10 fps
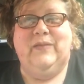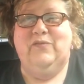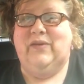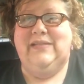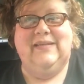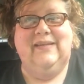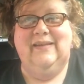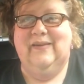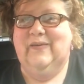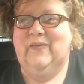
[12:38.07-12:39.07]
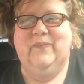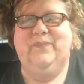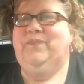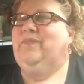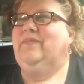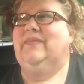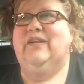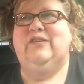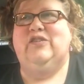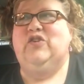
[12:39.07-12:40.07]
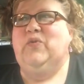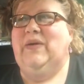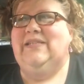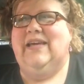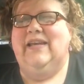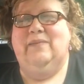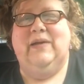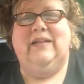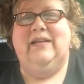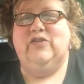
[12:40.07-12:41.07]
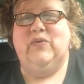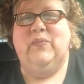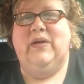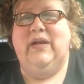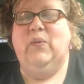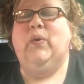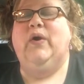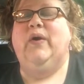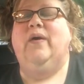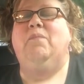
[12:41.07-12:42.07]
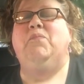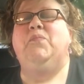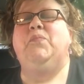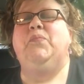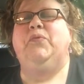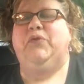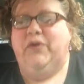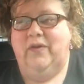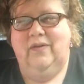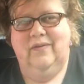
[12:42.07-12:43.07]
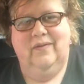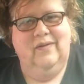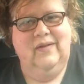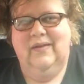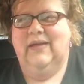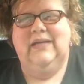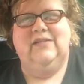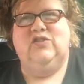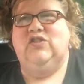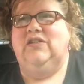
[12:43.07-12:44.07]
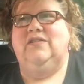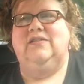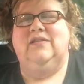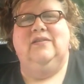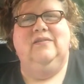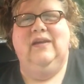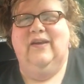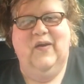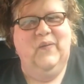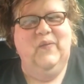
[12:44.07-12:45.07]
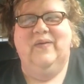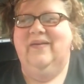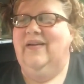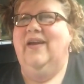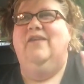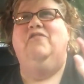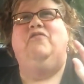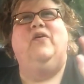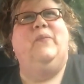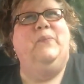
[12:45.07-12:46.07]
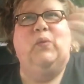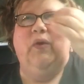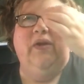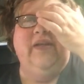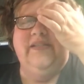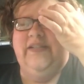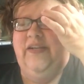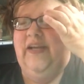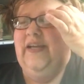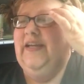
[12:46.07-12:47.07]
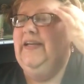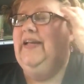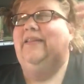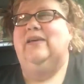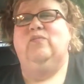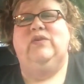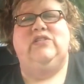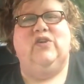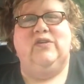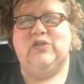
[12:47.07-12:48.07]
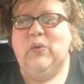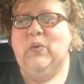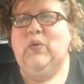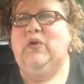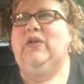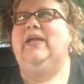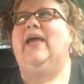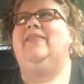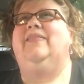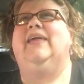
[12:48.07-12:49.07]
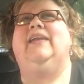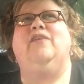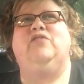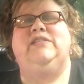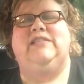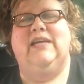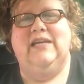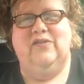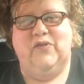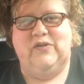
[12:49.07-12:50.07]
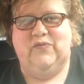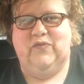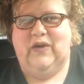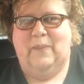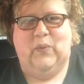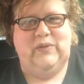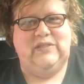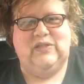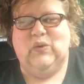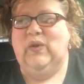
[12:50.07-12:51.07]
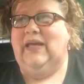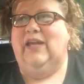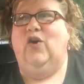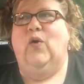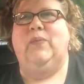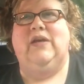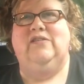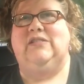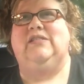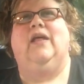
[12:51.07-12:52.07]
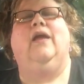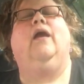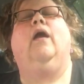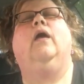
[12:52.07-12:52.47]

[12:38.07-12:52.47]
If I tell you. Those 2 weeks getting my classroom ready were brutal. It's just, you know, from morning till night, and then we start school, and then every day, the first couple weeks of school, I get home and I just like,